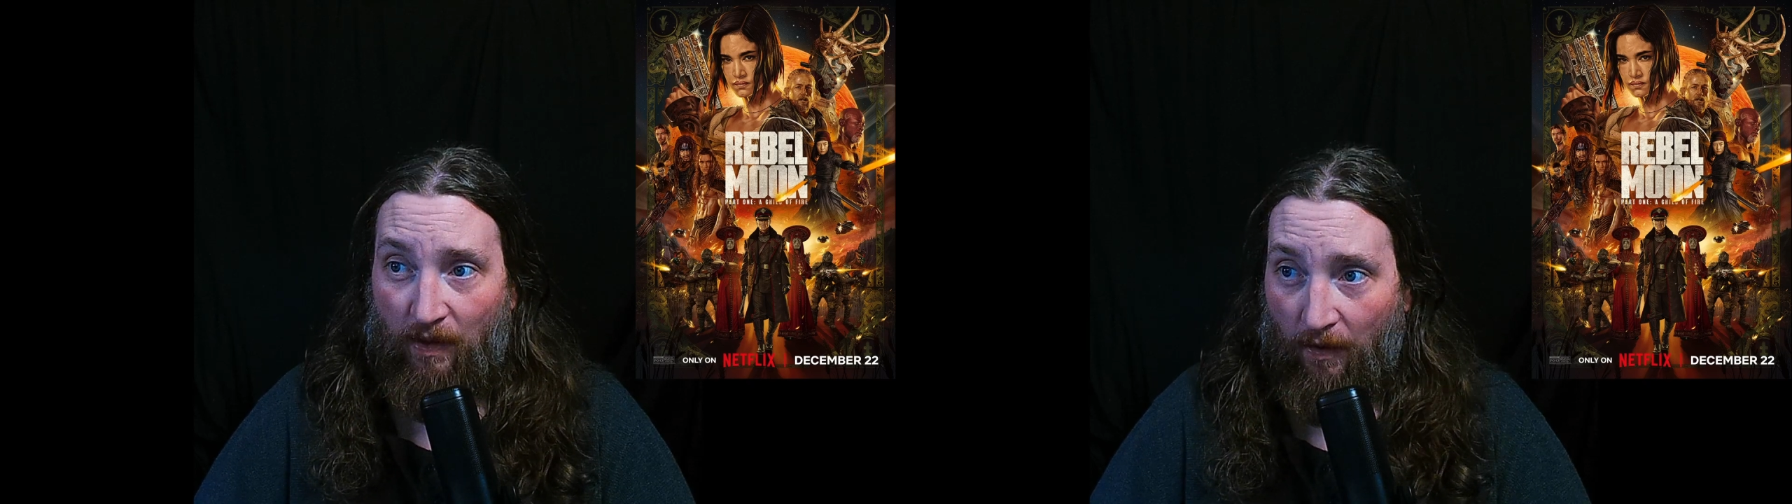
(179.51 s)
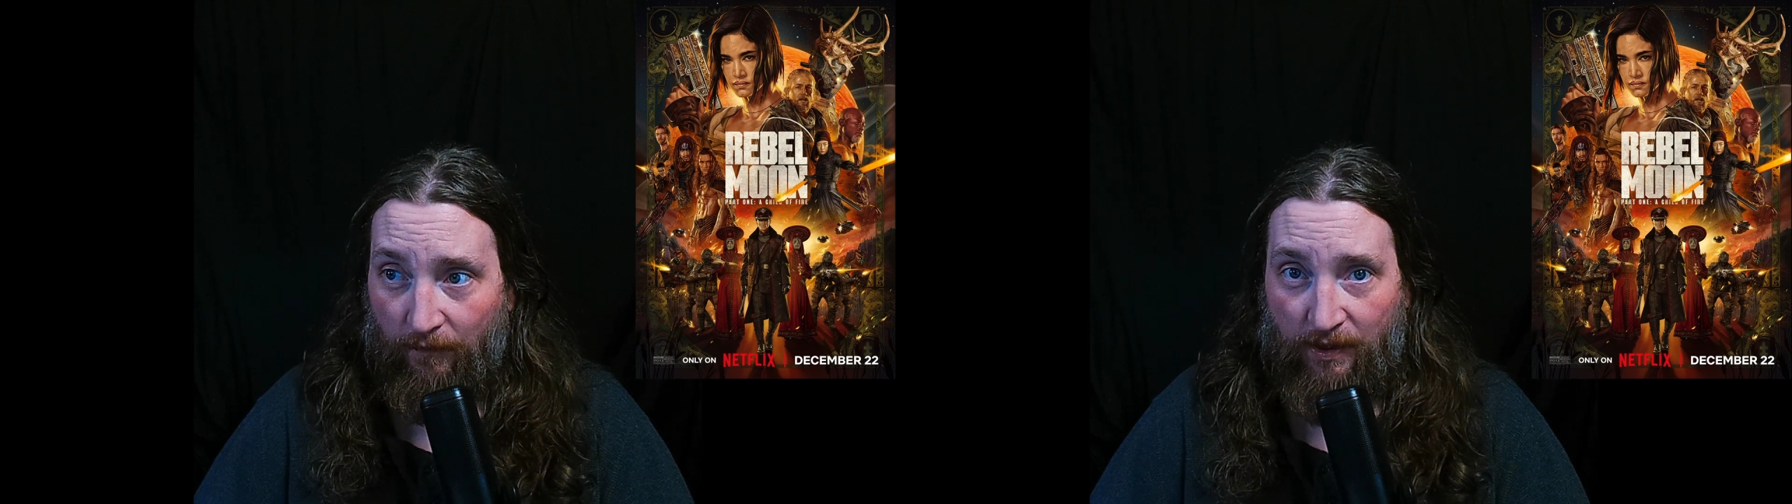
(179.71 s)

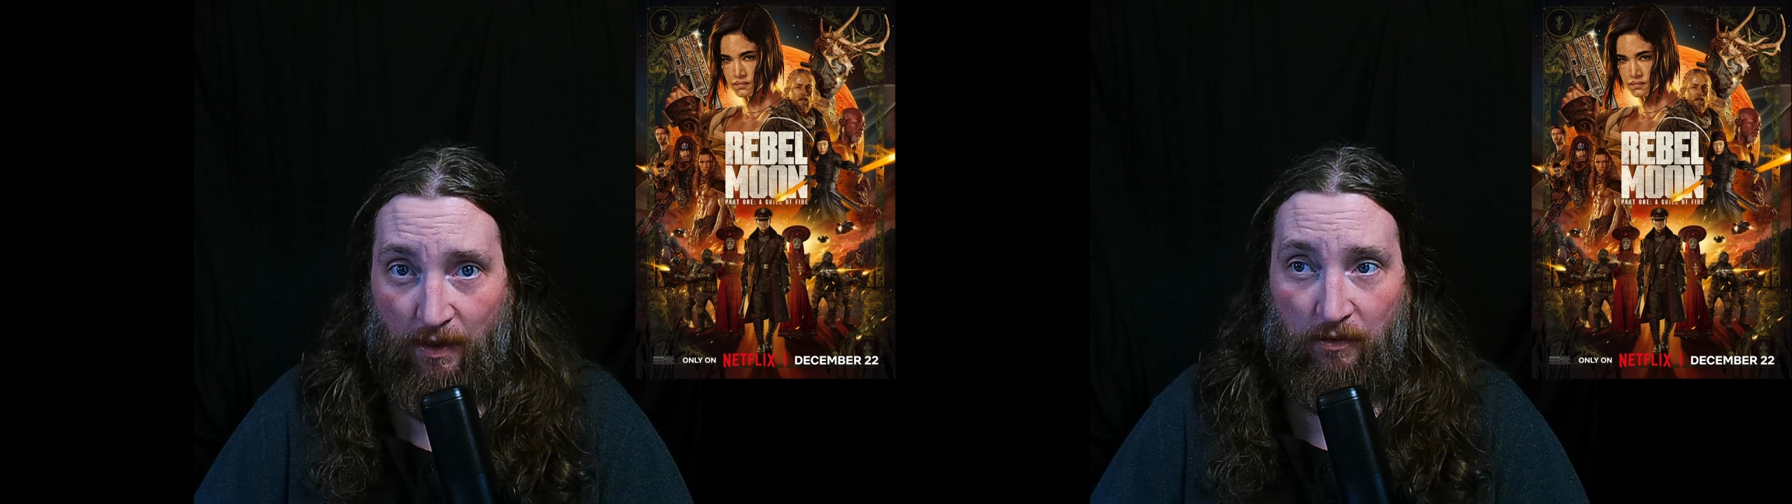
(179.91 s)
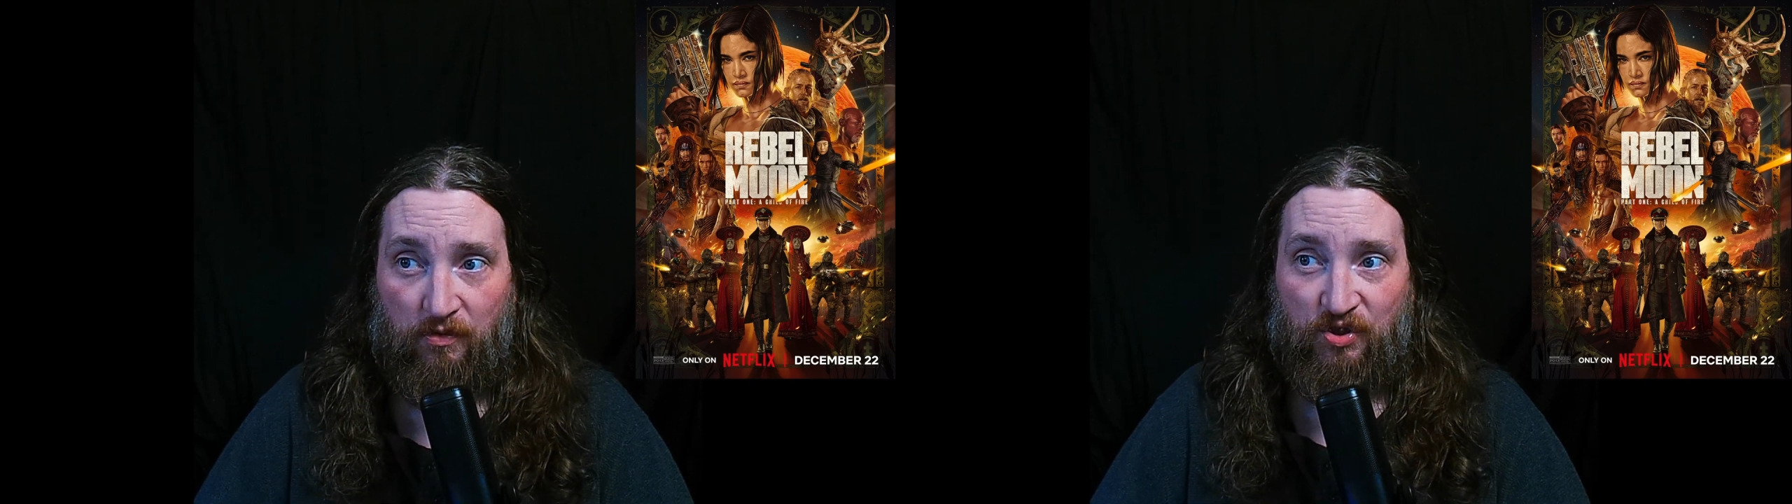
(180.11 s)
other
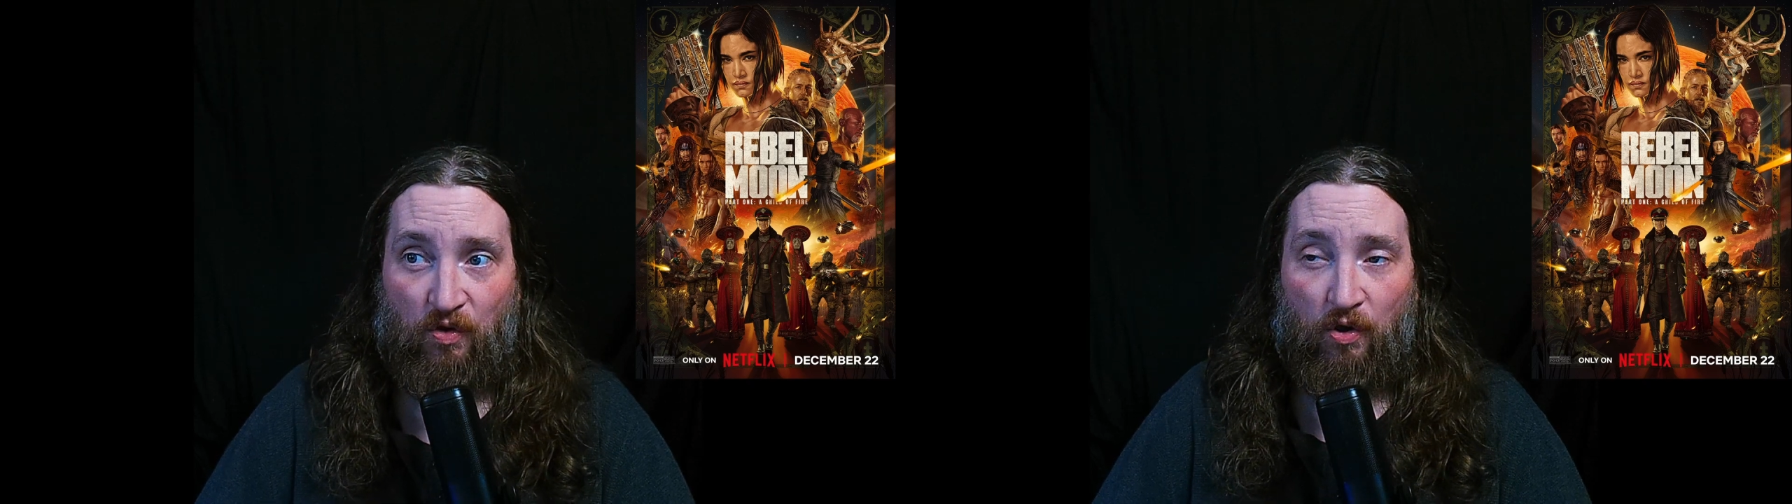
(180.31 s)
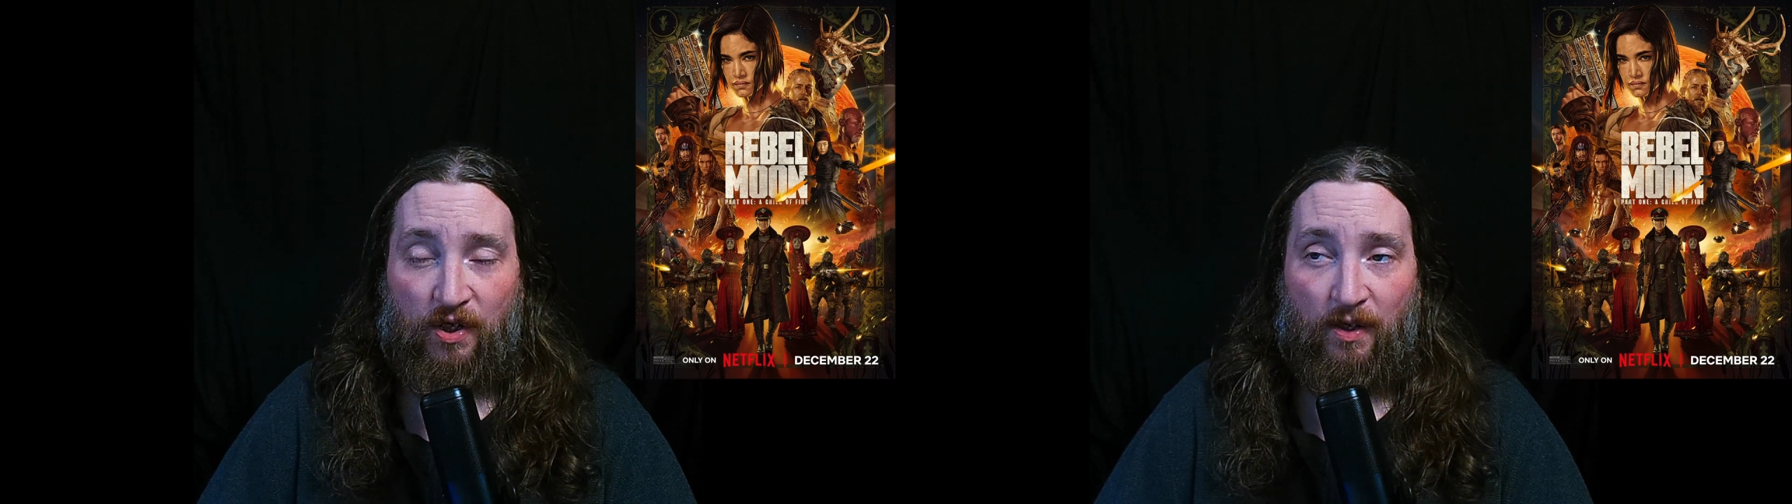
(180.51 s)
characters
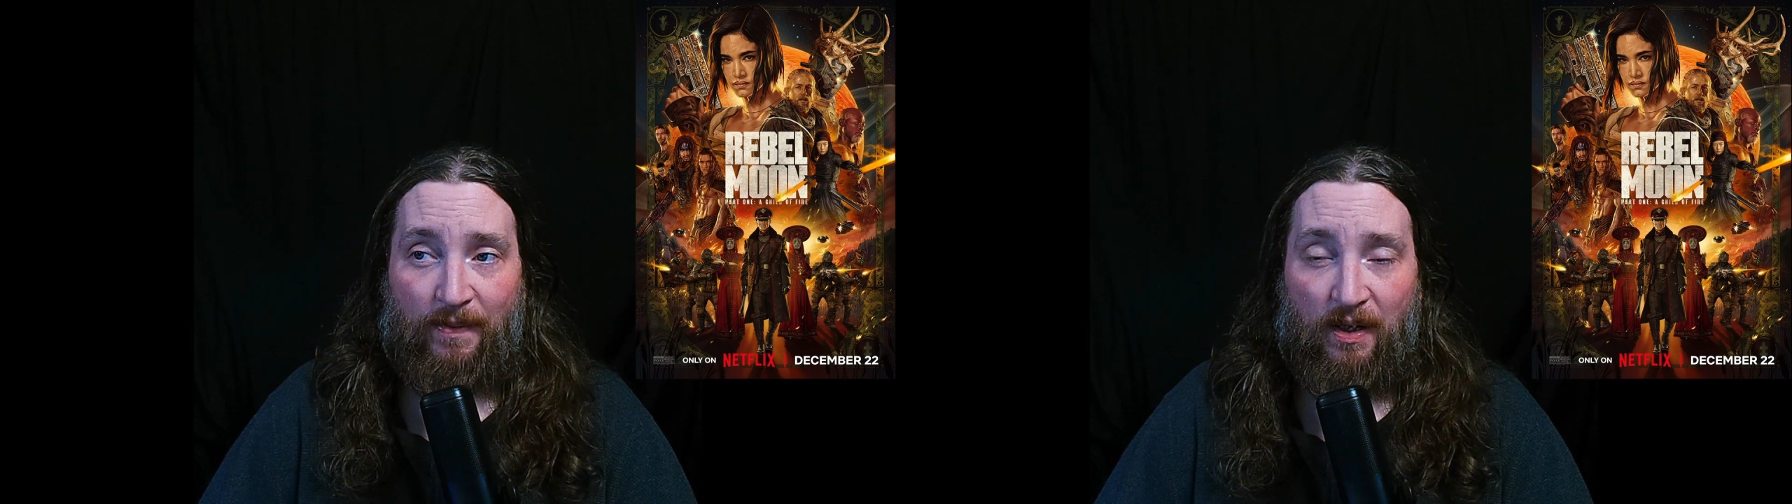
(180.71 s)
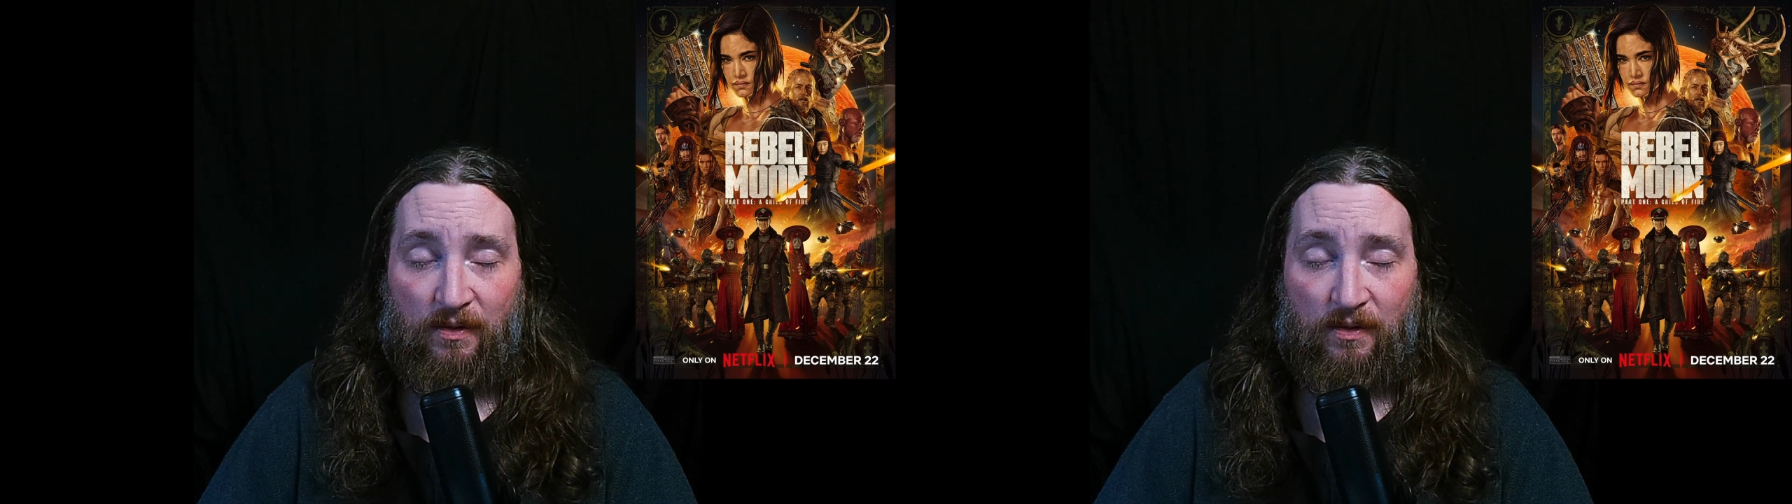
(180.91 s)
talking about